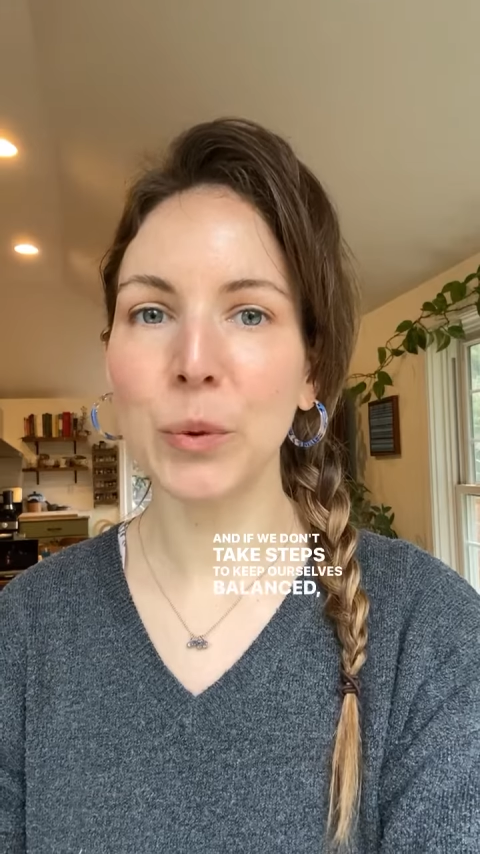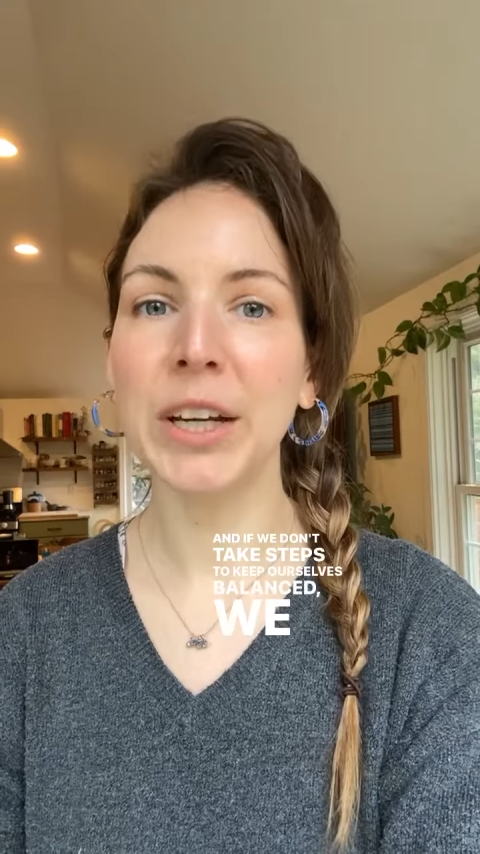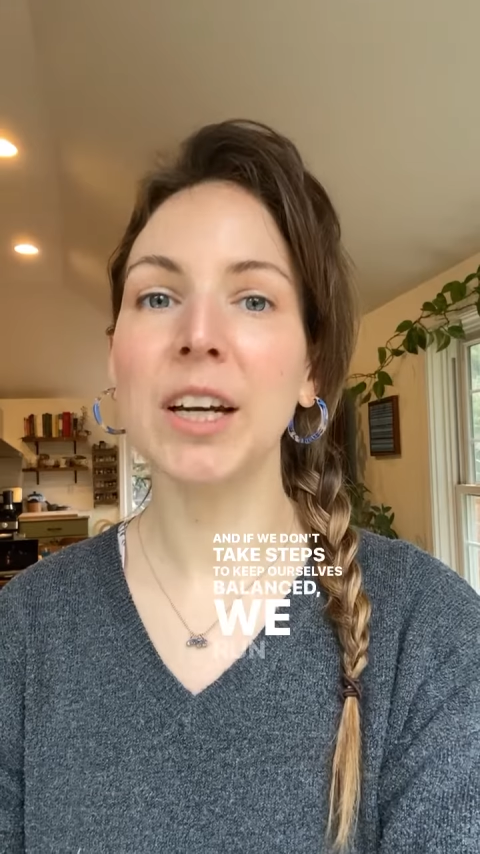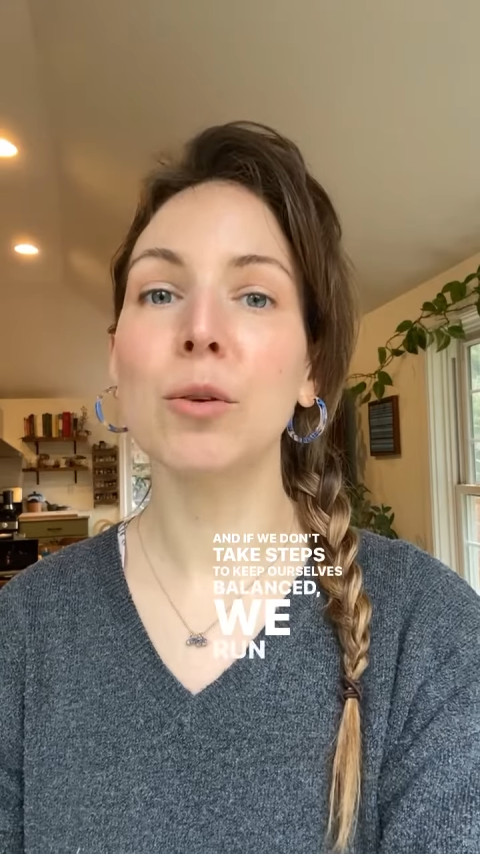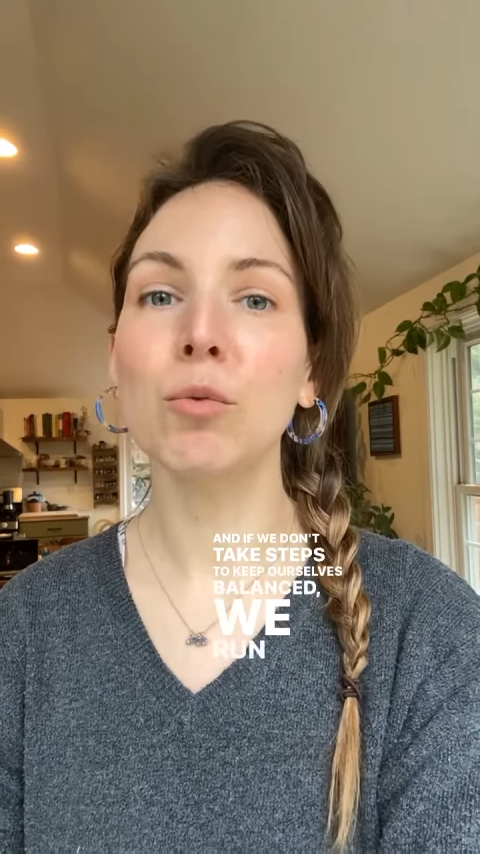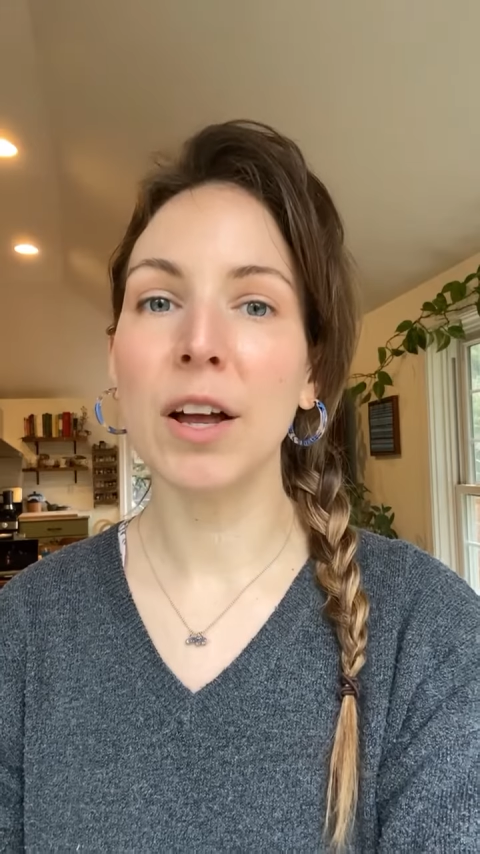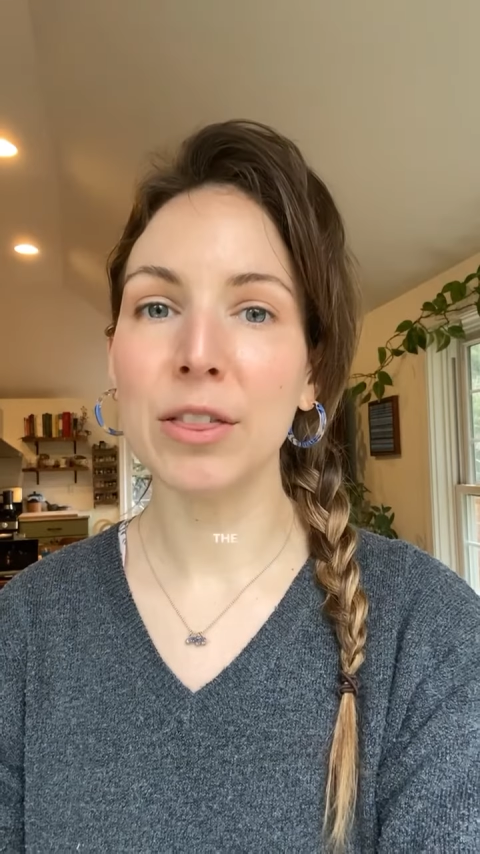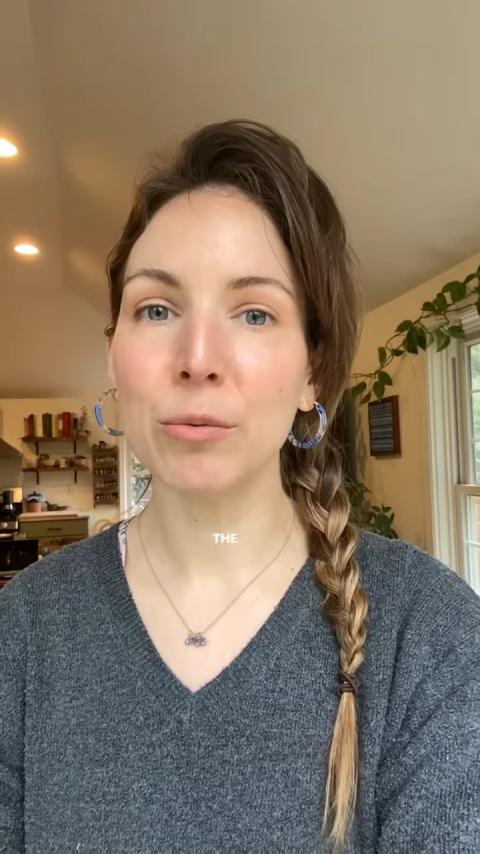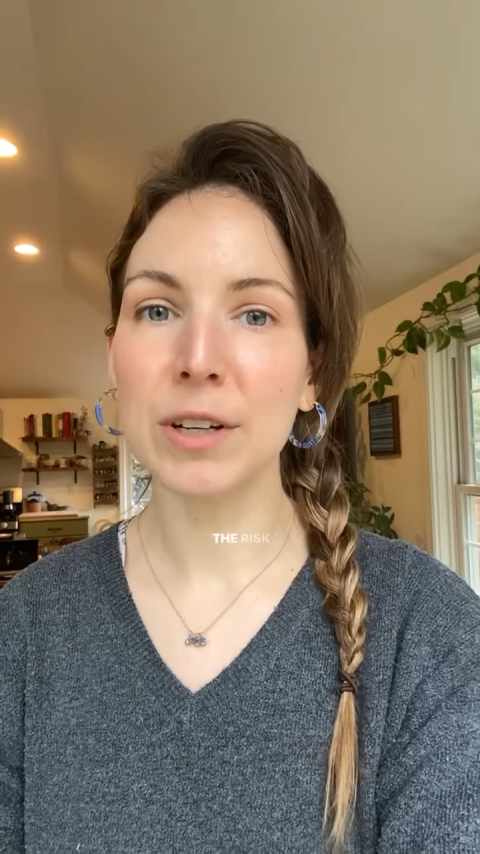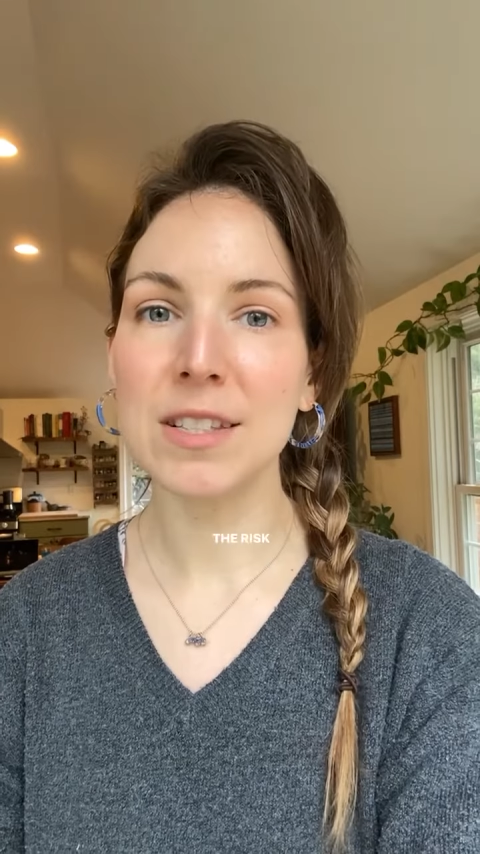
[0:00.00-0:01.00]
we run
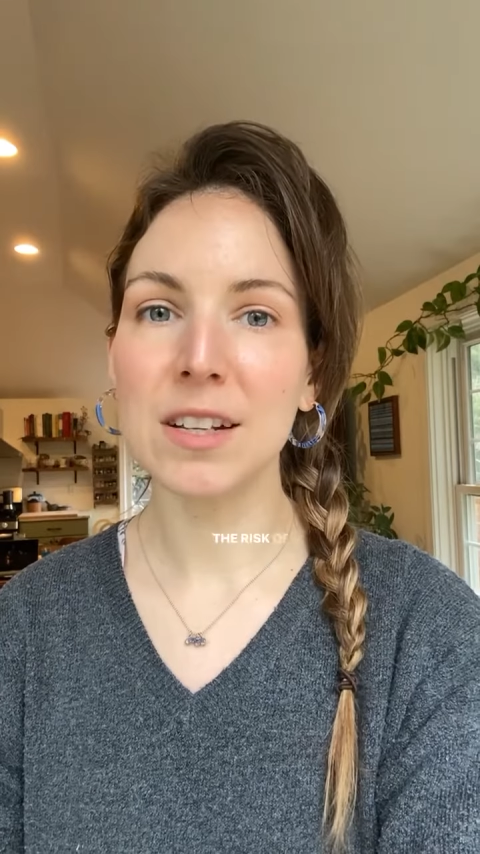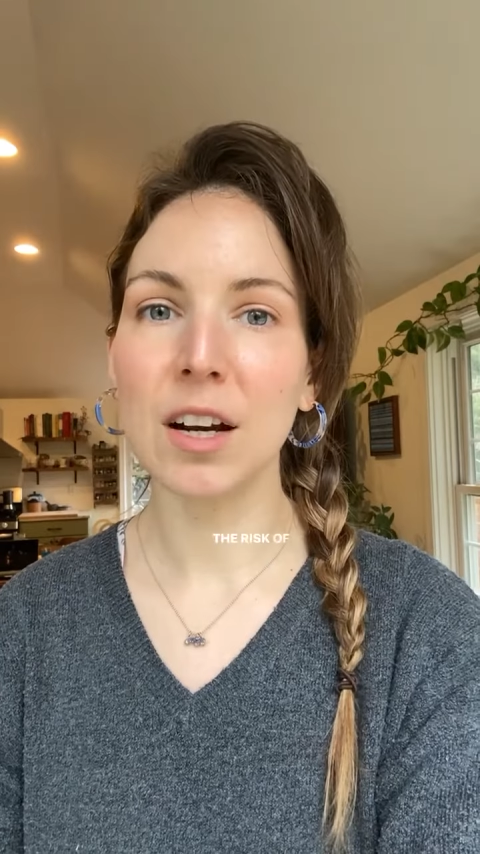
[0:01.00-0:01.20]
the risk